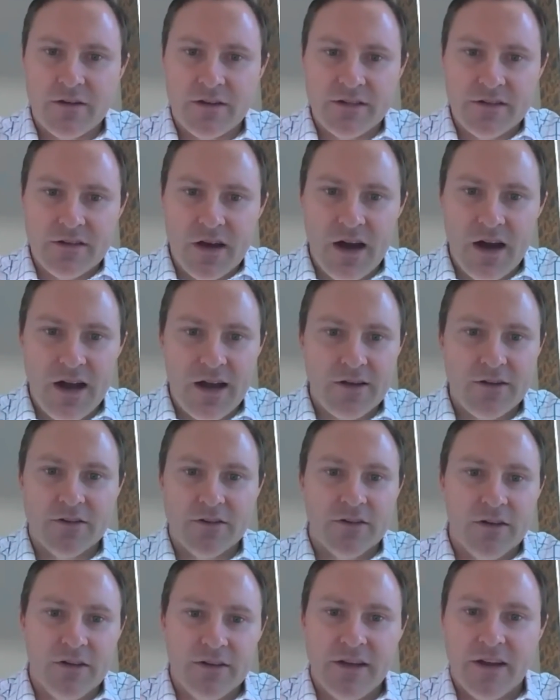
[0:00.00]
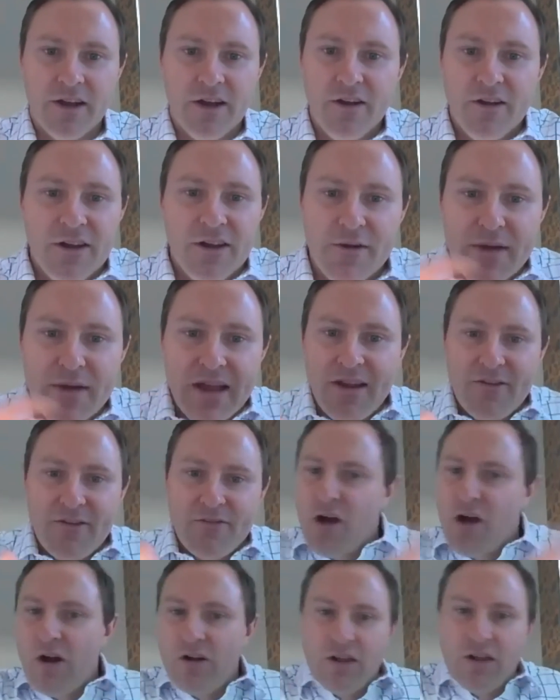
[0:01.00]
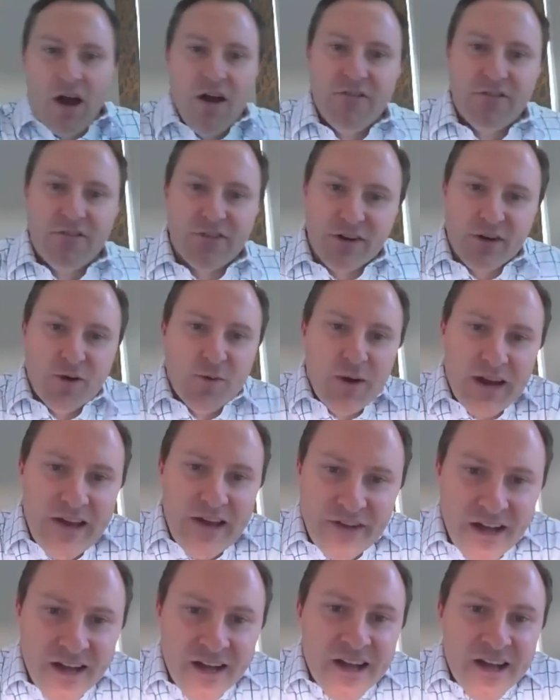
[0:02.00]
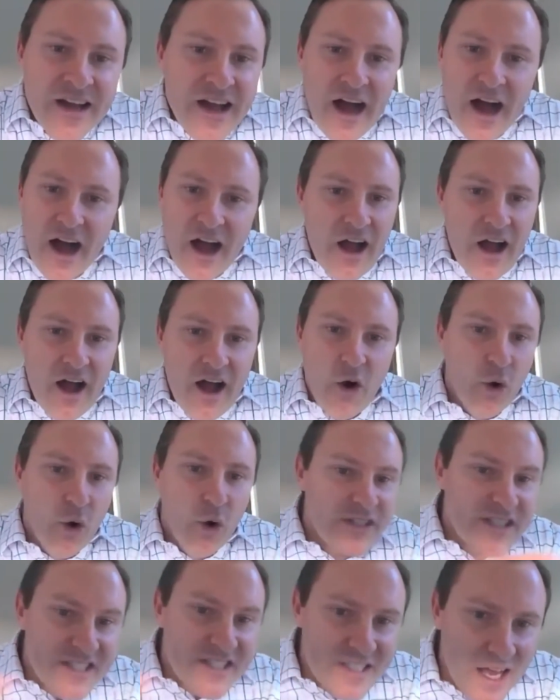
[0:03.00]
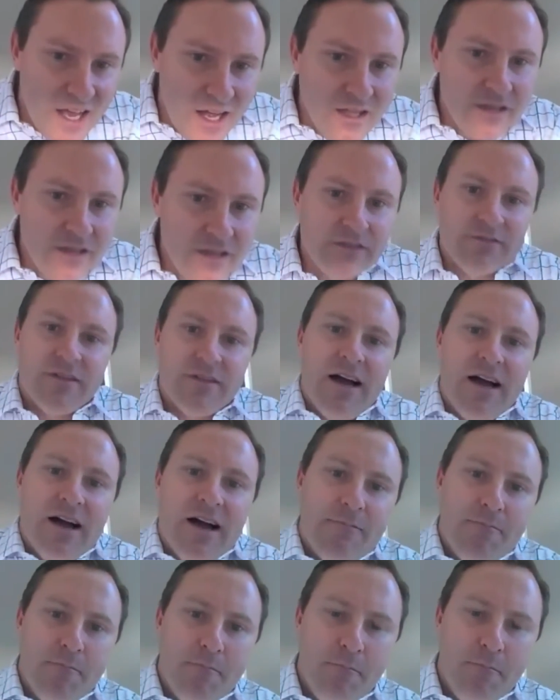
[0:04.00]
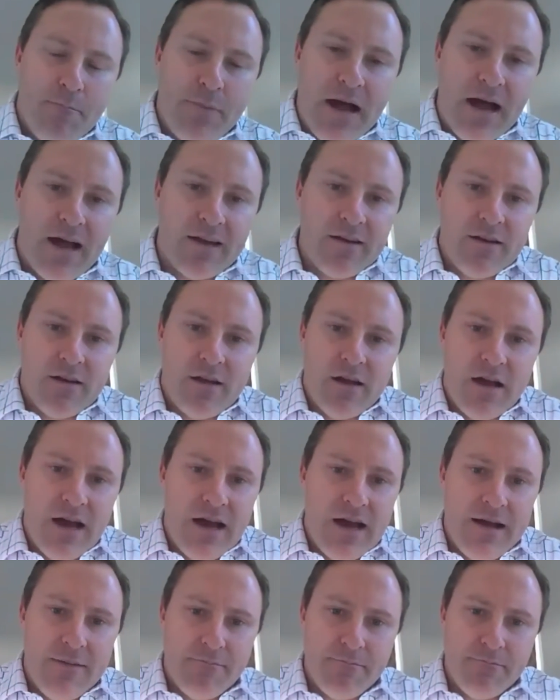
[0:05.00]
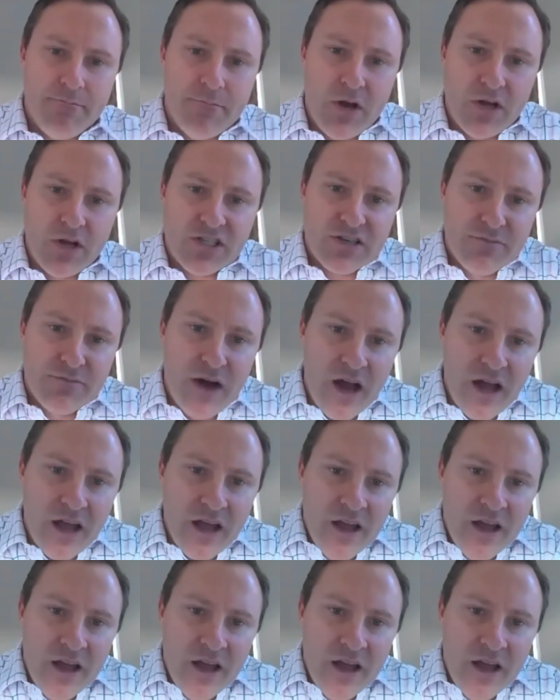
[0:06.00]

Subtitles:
die, or roll over or whatever, or sell. But most of my